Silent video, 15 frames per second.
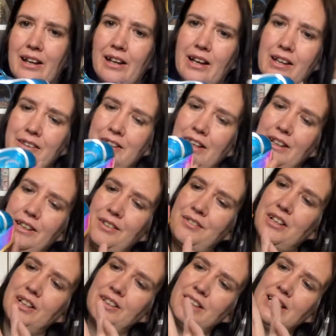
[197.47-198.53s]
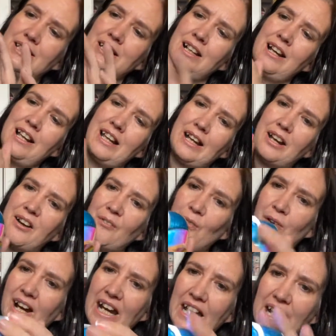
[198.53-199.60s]
And then you've got this like
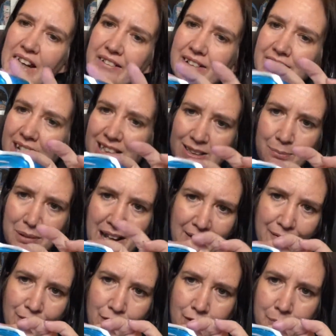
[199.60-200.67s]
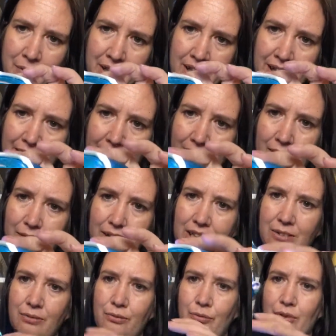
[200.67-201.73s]
white iridescent platform heel,
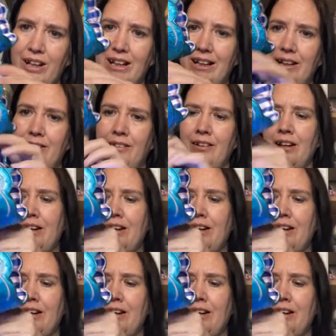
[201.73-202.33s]
which really